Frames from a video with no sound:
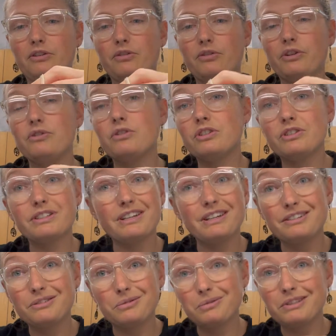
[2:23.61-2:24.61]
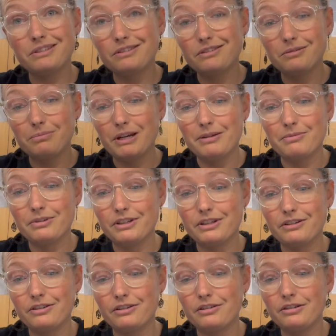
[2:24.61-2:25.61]
or you can just kind of twist your pipe
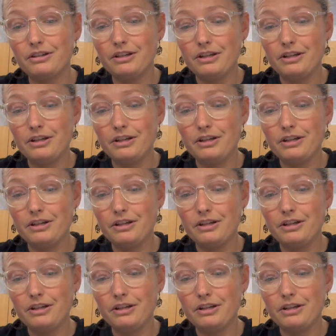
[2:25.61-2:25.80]
cleaner